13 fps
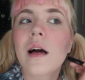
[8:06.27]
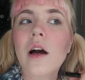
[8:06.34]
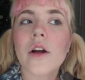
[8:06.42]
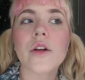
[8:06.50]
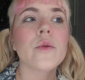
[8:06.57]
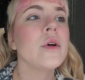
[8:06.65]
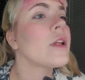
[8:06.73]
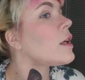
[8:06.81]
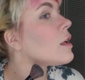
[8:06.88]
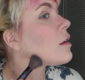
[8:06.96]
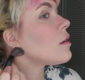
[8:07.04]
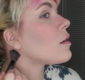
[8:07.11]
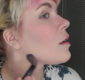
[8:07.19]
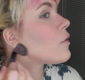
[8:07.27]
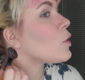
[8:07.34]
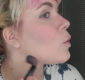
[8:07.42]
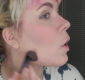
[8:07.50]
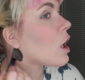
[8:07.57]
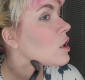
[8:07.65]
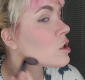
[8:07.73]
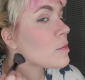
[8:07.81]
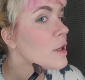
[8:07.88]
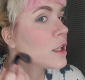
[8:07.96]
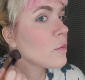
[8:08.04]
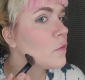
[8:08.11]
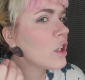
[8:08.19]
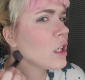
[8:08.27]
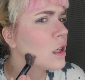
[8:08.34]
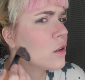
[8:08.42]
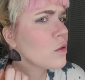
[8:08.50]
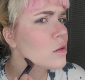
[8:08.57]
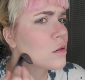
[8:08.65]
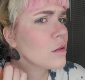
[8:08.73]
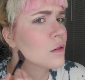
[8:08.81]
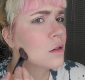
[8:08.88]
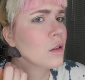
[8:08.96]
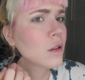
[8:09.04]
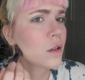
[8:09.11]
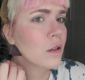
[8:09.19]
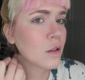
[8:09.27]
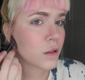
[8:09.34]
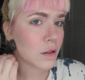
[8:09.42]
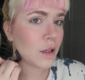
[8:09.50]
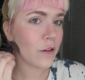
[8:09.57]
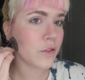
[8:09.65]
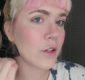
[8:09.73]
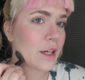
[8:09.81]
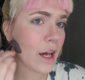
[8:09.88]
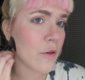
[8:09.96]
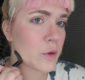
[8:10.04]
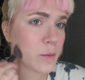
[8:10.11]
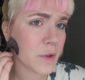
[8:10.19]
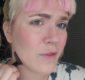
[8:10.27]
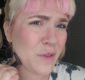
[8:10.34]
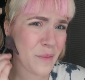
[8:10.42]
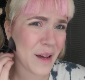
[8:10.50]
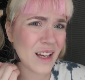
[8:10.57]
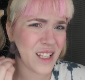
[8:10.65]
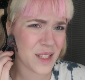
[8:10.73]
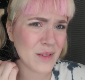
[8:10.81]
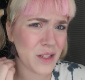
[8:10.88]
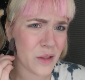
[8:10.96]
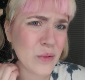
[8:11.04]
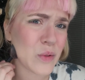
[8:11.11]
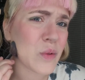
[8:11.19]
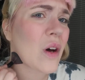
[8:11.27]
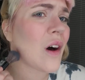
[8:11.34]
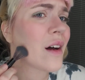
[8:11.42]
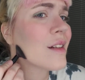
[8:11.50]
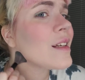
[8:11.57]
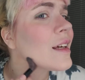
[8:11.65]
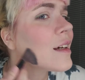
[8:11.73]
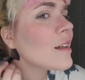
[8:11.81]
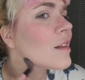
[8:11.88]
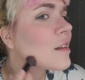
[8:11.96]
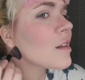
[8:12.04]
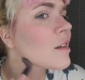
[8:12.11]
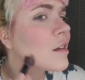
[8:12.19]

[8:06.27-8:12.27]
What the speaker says: have you watched makeup videos? I feel like even my husband knows who Tati is.